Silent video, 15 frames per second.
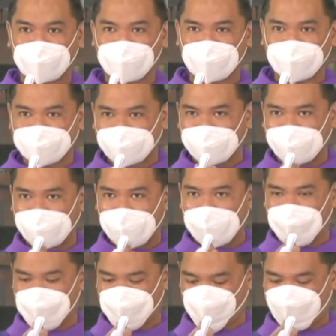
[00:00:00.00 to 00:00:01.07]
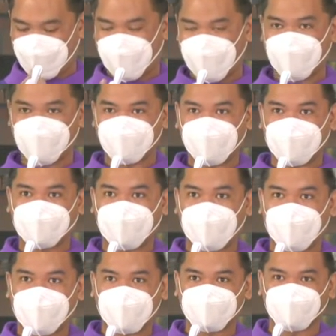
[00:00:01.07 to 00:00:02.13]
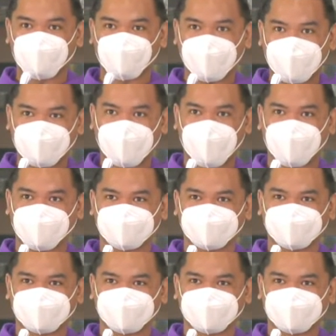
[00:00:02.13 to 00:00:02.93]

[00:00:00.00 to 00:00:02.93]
kung sila ay maggagasolina,